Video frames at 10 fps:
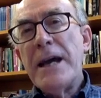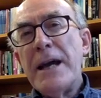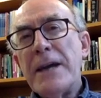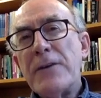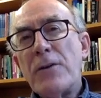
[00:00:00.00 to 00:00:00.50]

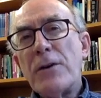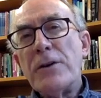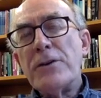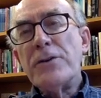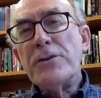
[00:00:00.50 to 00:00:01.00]
in
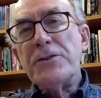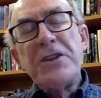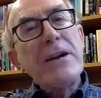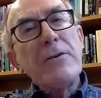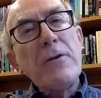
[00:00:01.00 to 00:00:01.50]
order to
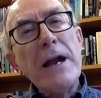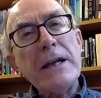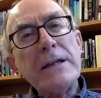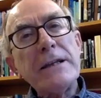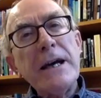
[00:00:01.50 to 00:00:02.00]

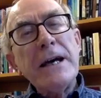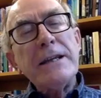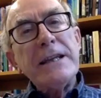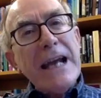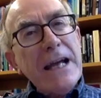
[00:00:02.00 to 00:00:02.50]
generate
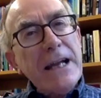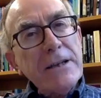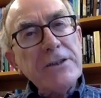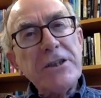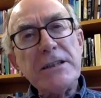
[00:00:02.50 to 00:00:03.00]
the
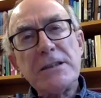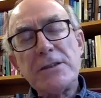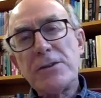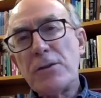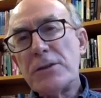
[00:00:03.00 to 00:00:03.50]
energies
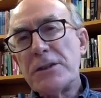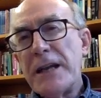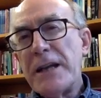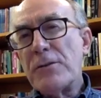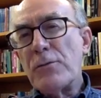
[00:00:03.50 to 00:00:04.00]

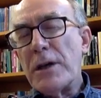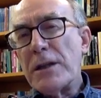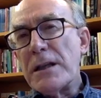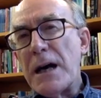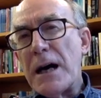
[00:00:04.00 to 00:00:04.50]
associated
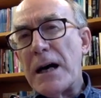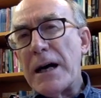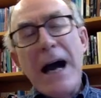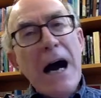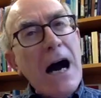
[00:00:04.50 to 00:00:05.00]
with uh,
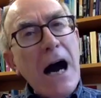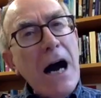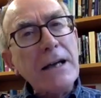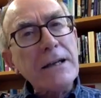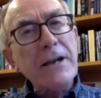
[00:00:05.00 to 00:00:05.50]

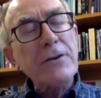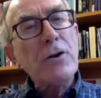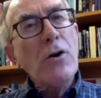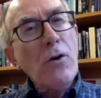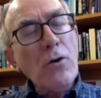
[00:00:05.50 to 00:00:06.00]
hot and
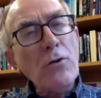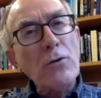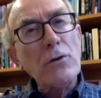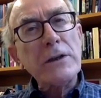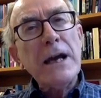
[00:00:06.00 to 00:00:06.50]

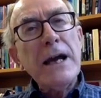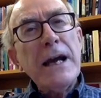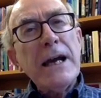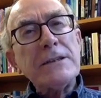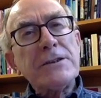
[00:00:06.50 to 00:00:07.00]
cold.
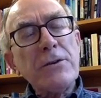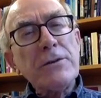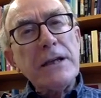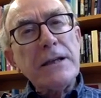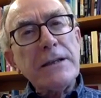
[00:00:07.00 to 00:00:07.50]
And so
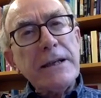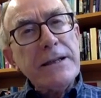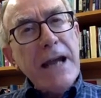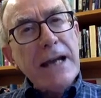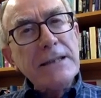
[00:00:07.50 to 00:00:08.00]
the, the
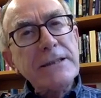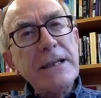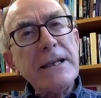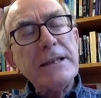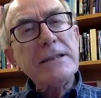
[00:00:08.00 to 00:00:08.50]

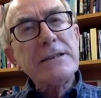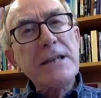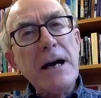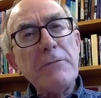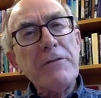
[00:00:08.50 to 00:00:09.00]
dancing in this
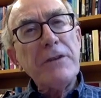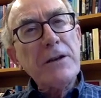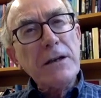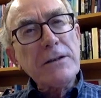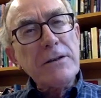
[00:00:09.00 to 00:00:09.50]
time of
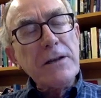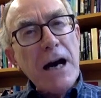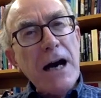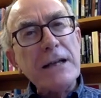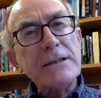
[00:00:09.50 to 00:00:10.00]
year under the
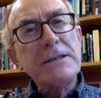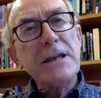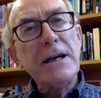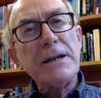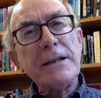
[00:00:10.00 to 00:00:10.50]
hot sun,